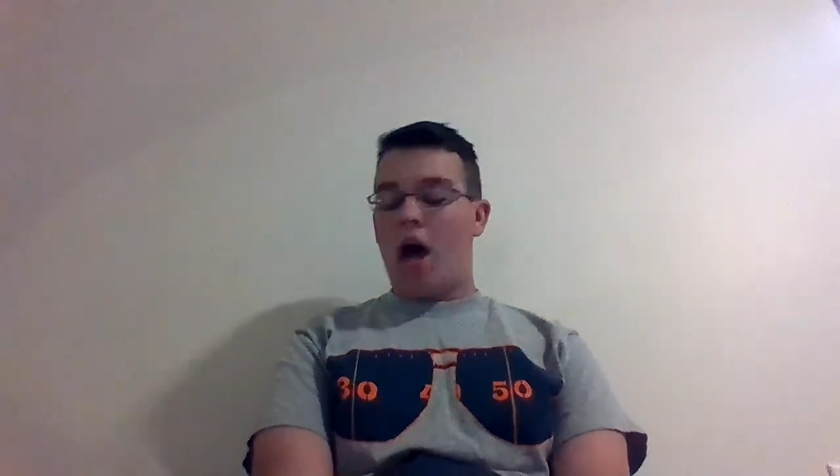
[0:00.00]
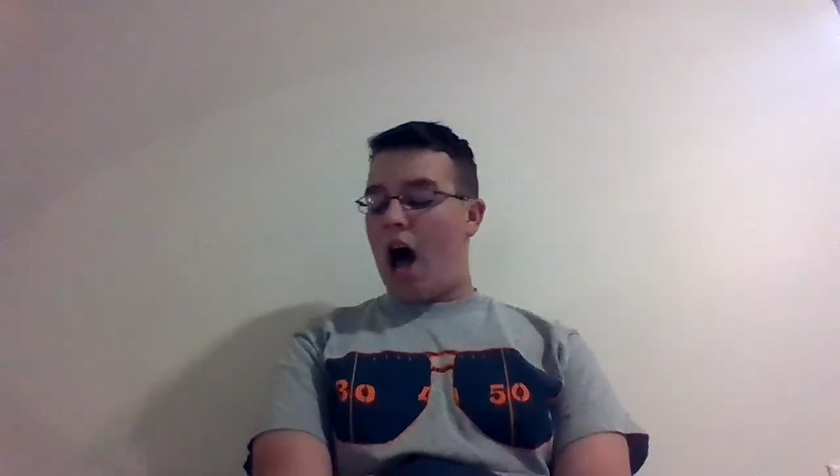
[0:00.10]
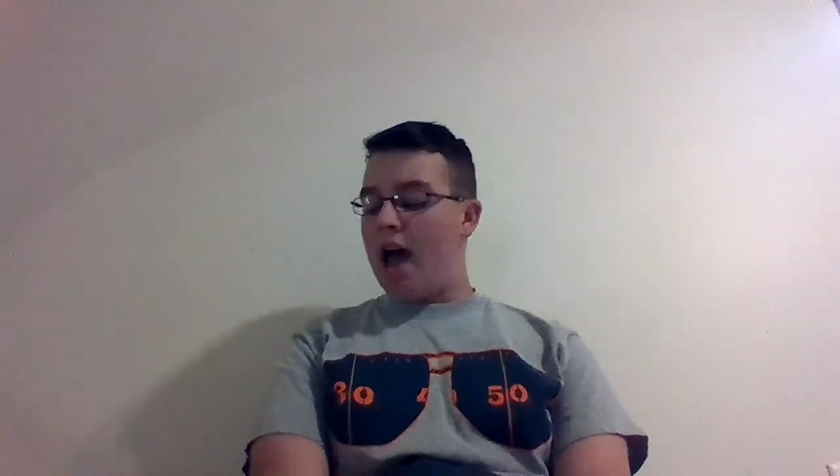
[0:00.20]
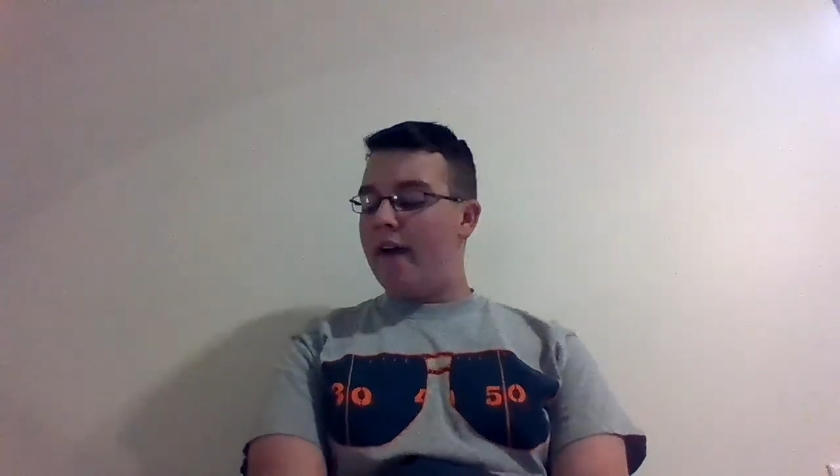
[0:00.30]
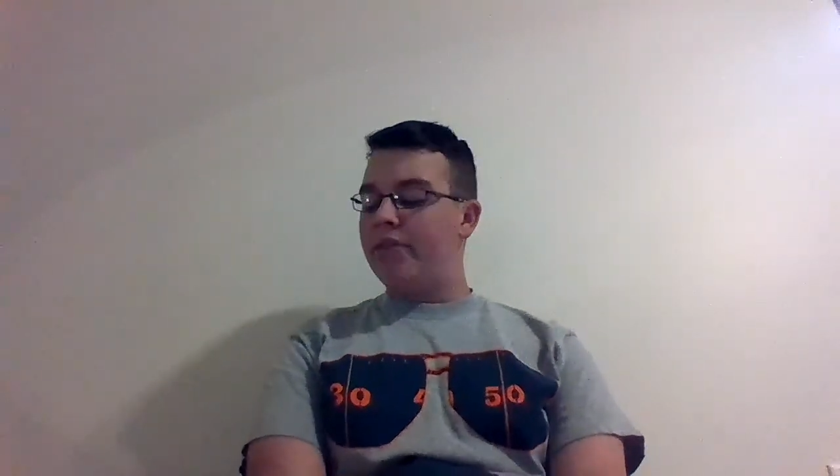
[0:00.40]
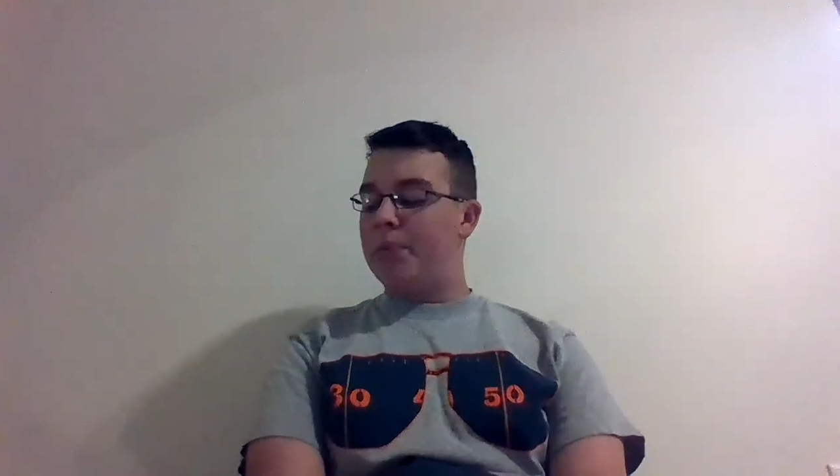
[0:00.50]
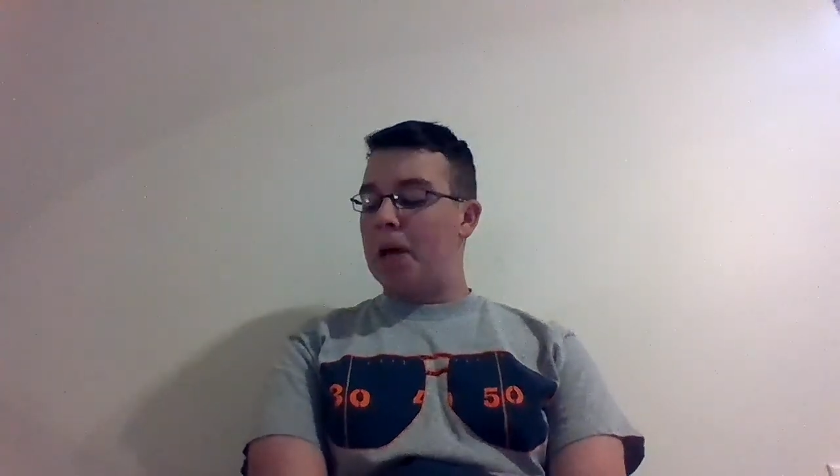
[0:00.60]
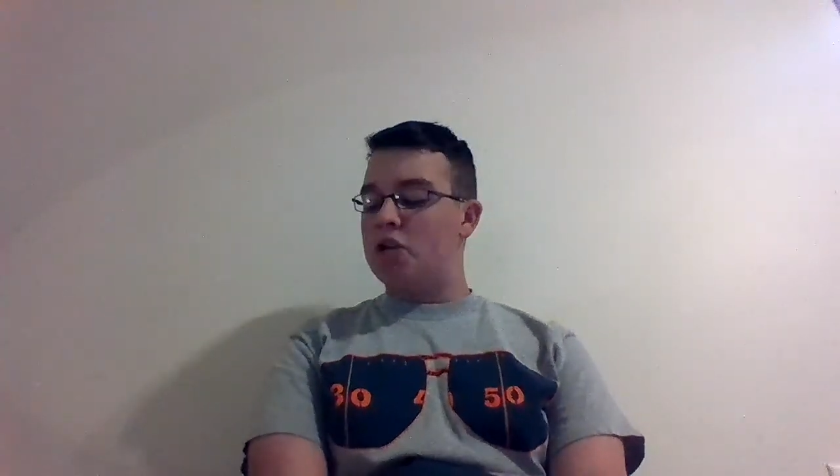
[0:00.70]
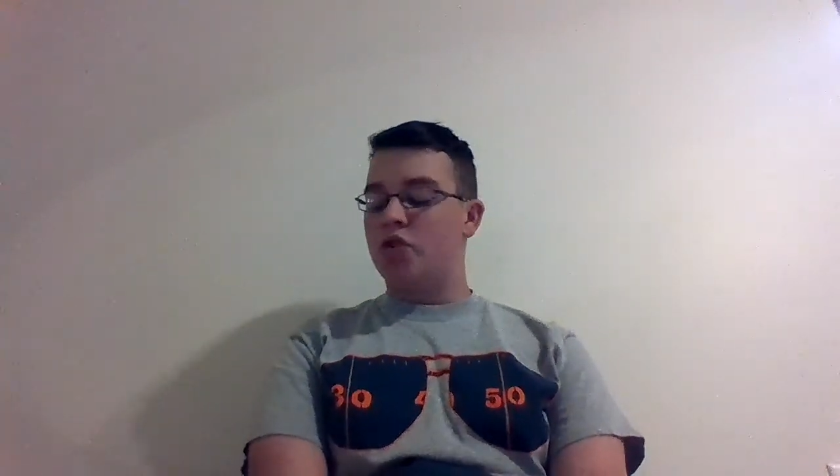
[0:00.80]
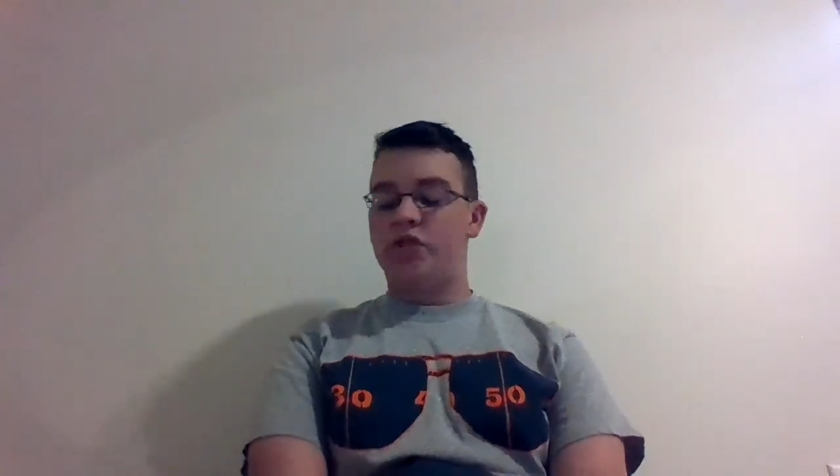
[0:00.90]
I have the
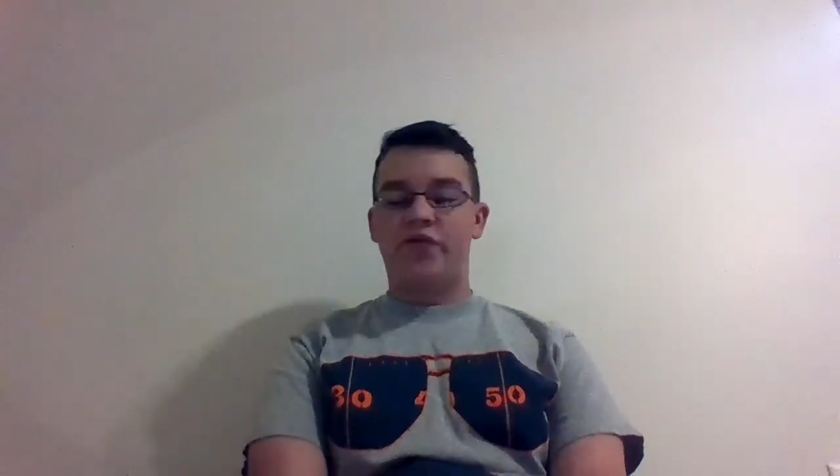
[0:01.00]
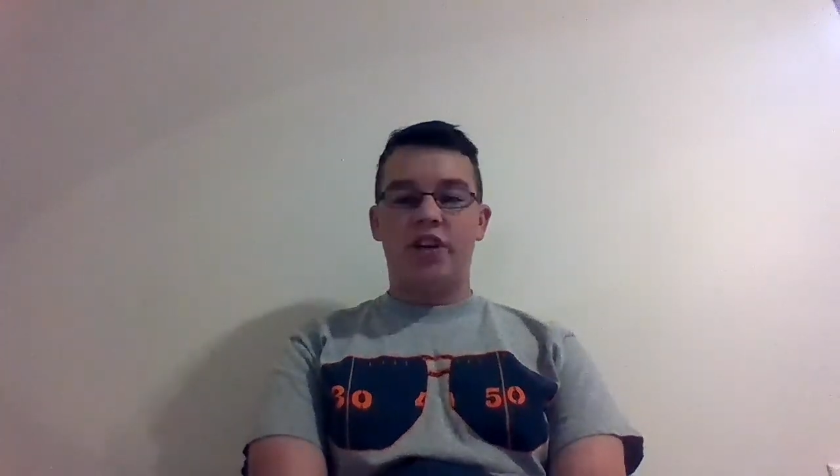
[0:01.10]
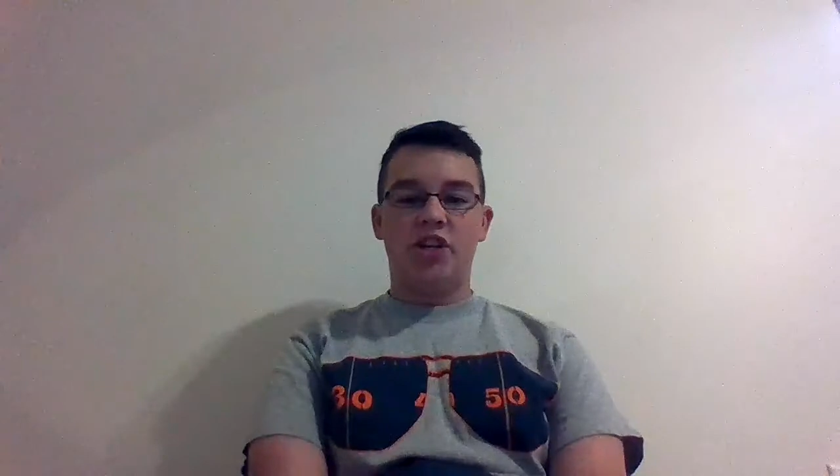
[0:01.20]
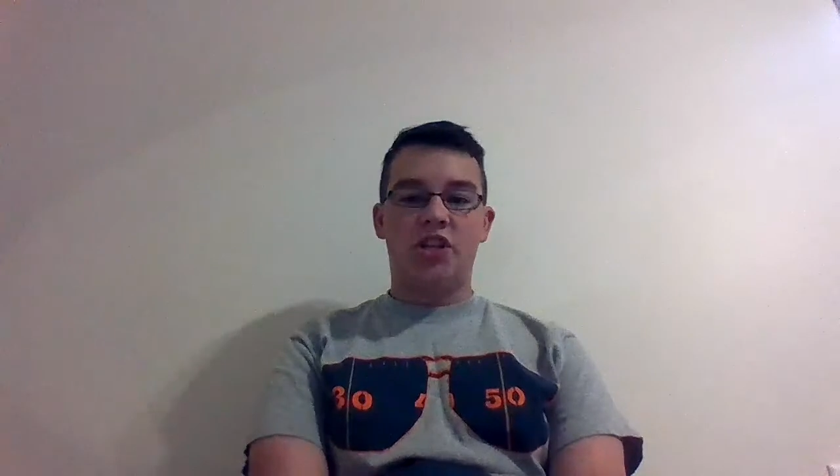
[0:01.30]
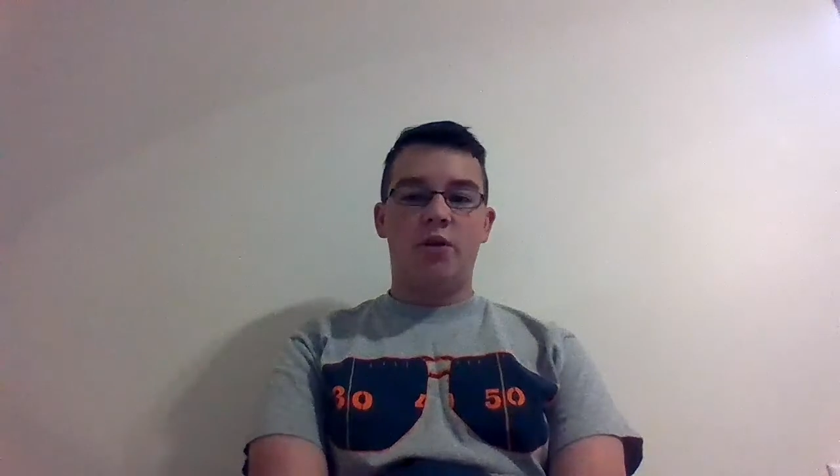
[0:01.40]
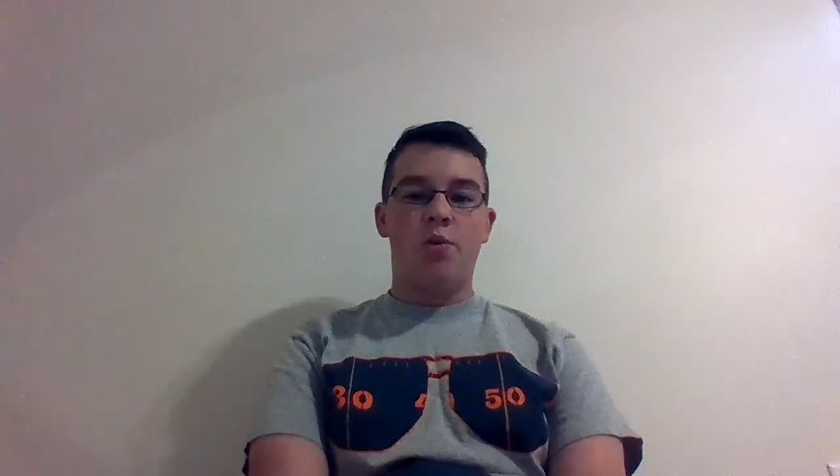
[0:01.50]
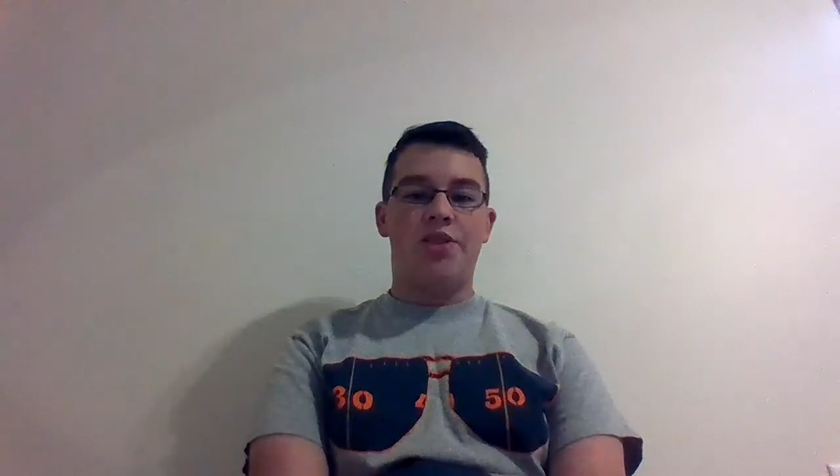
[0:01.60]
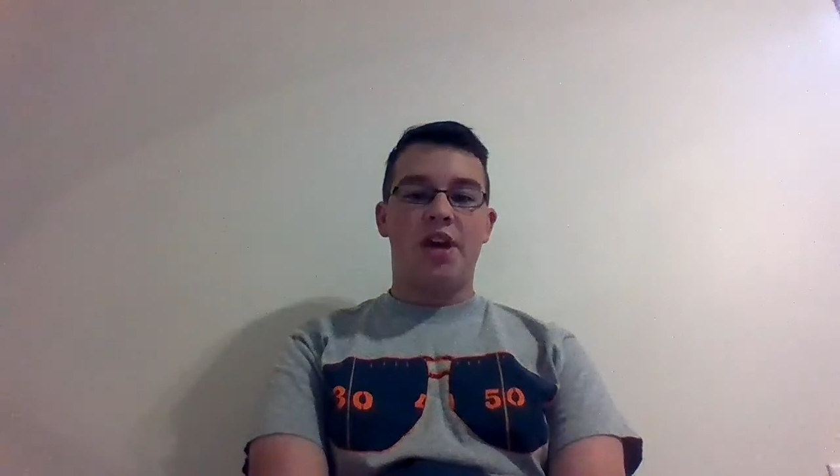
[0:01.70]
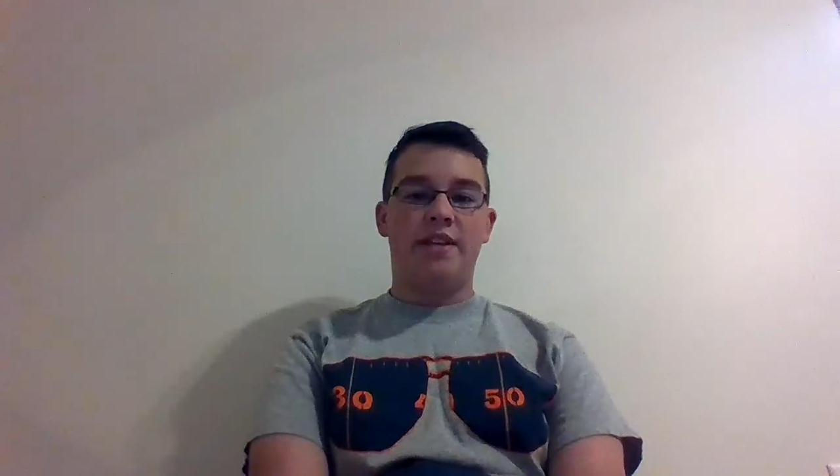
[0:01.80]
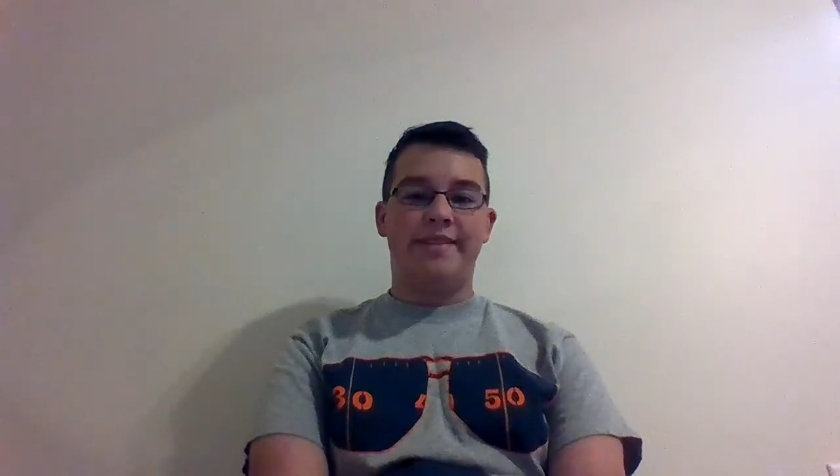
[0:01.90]
Patriots finishing with a